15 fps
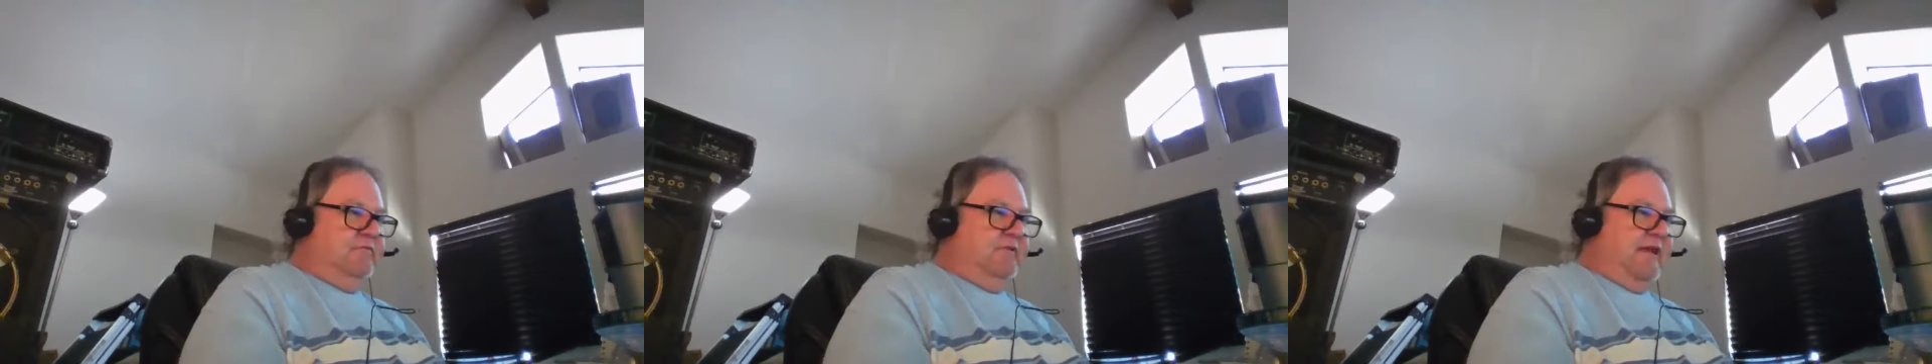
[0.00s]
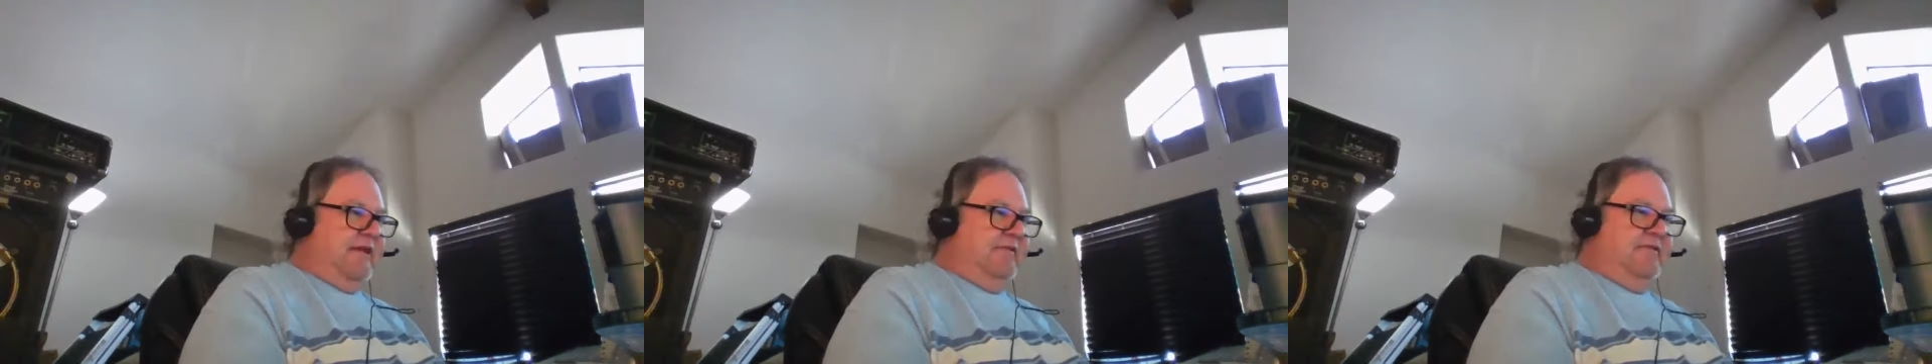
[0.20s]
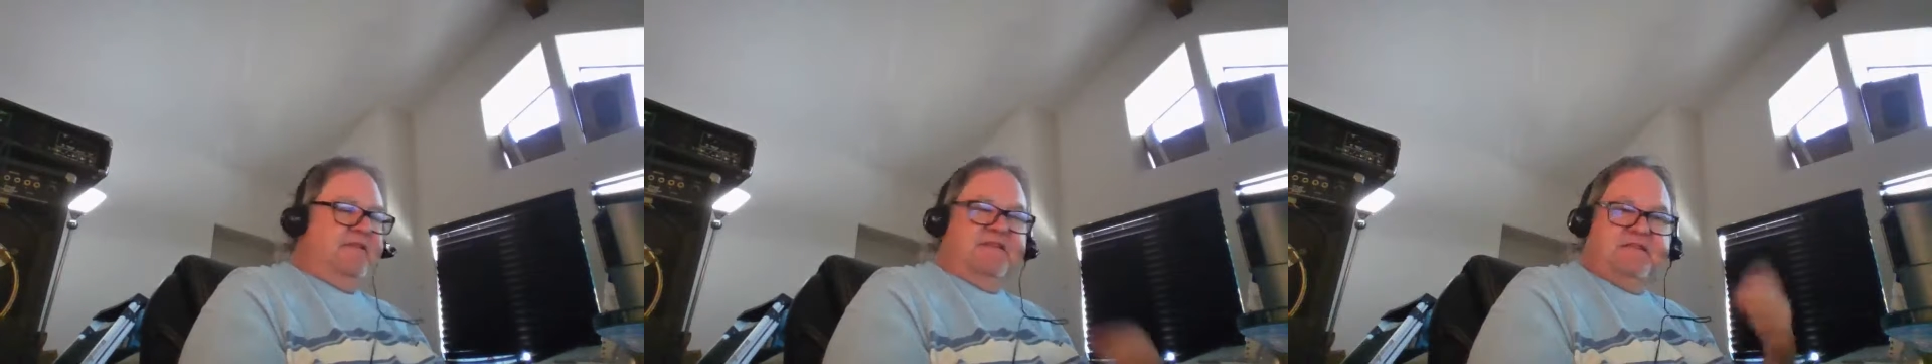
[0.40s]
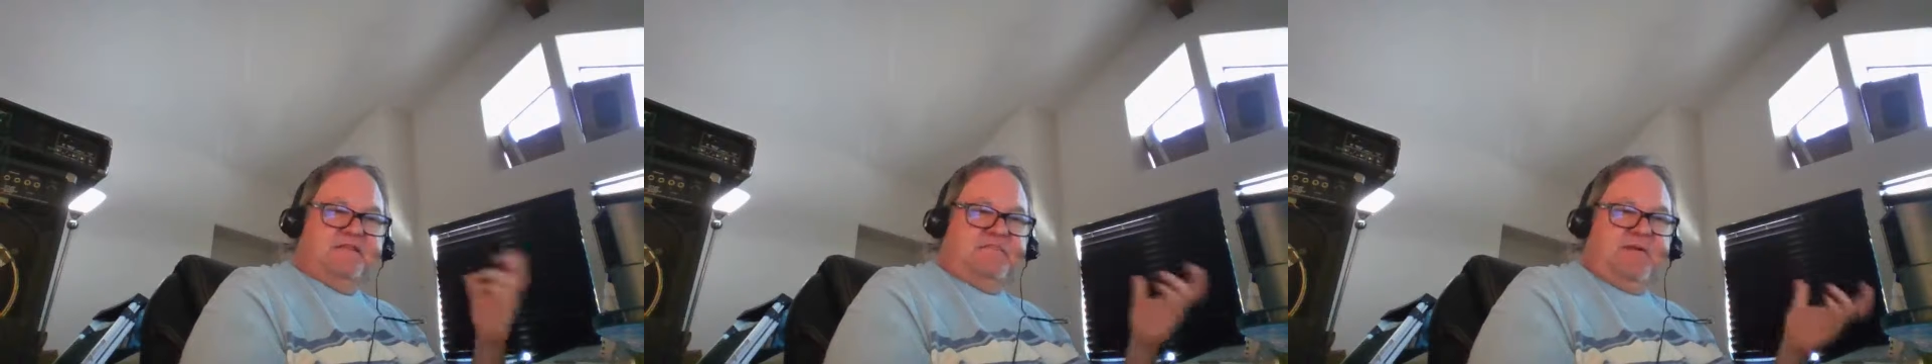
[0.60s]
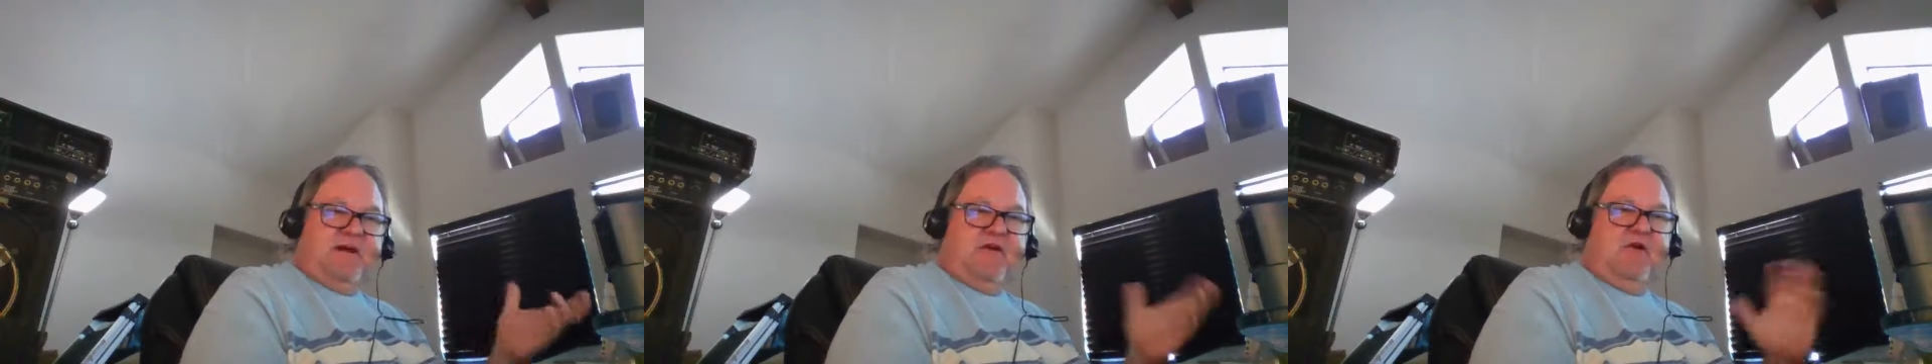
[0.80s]
like this
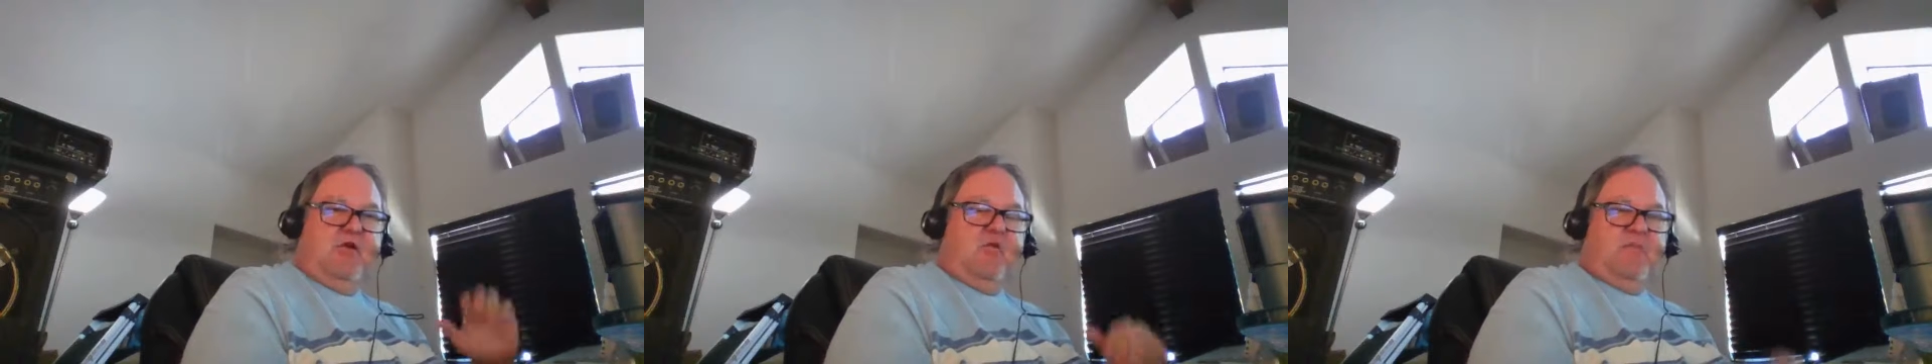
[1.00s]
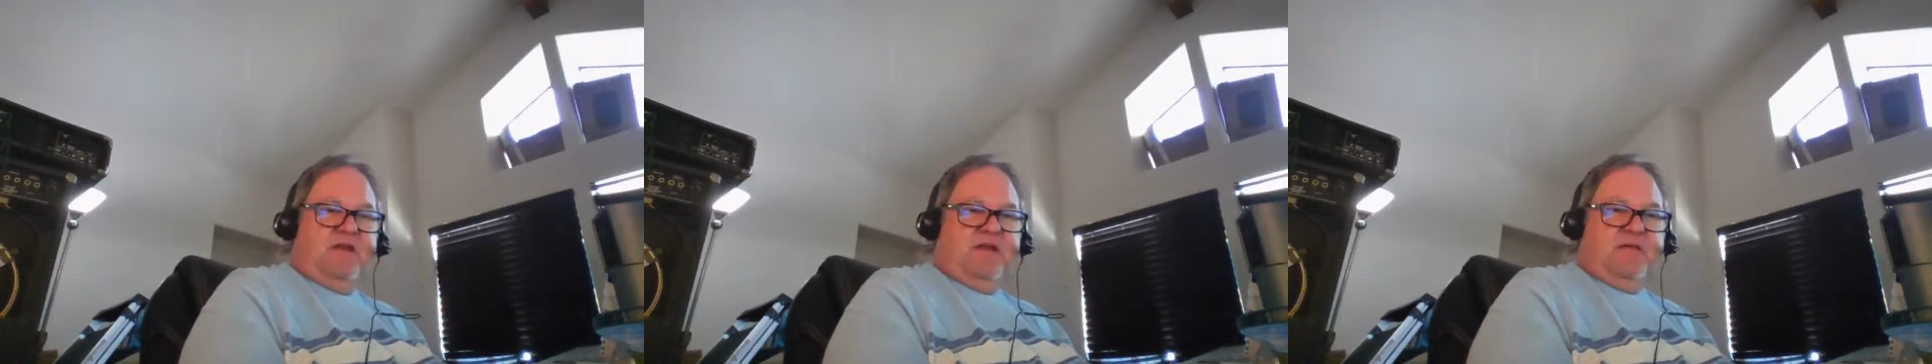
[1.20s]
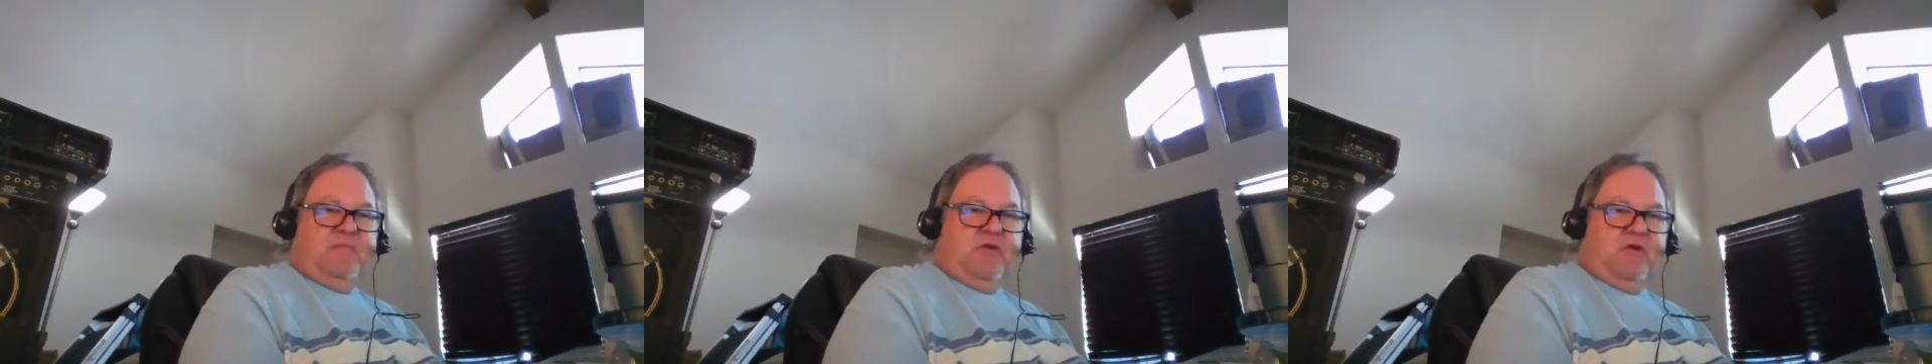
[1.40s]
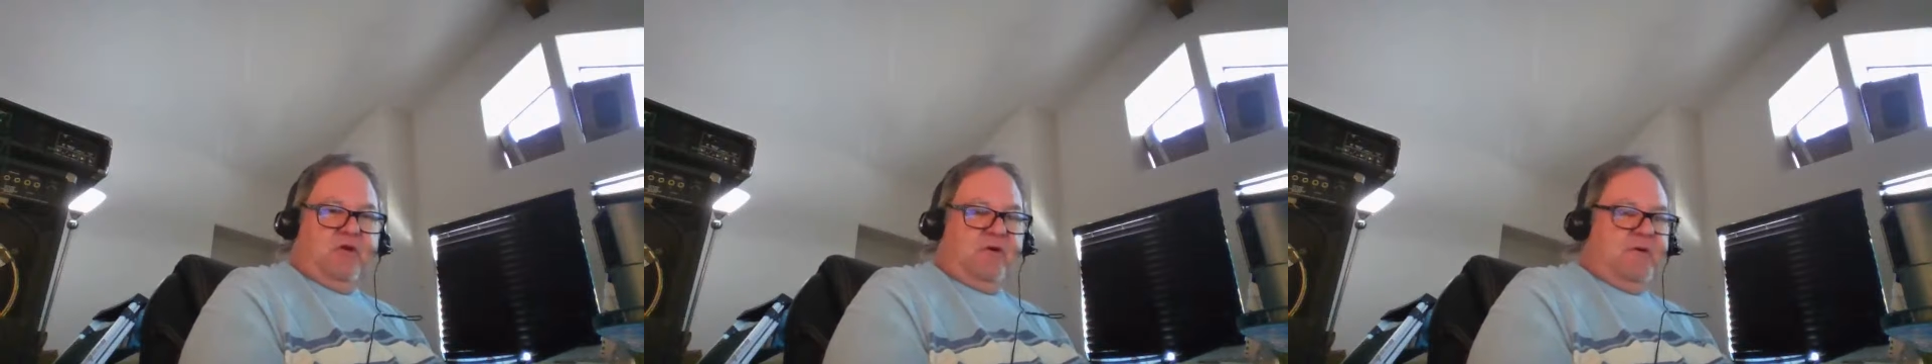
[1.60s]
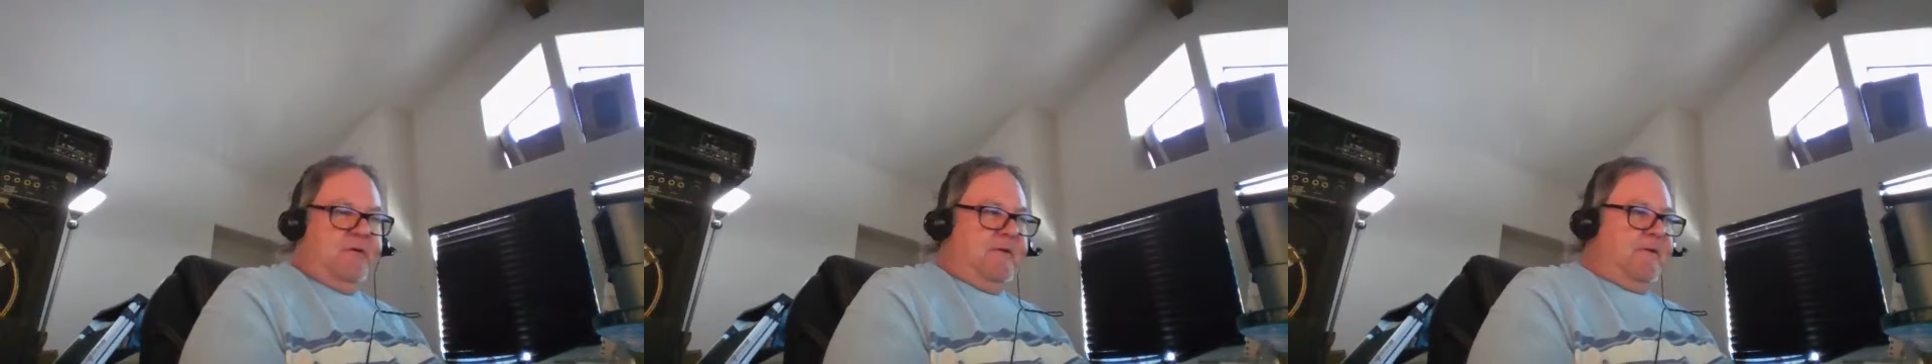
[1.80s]
is my home
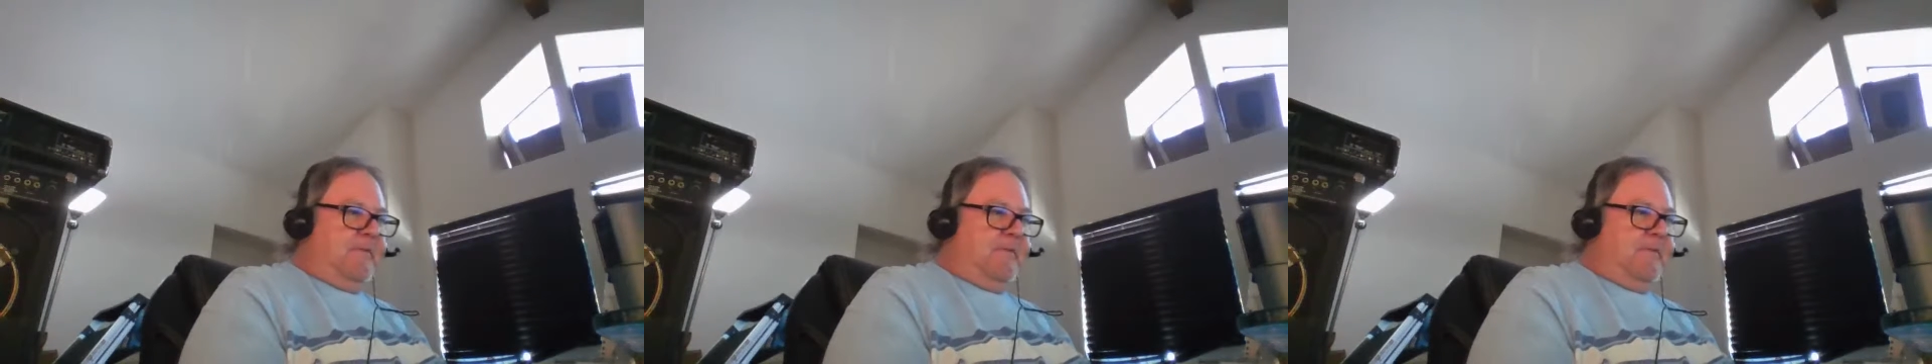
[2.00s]
anymore.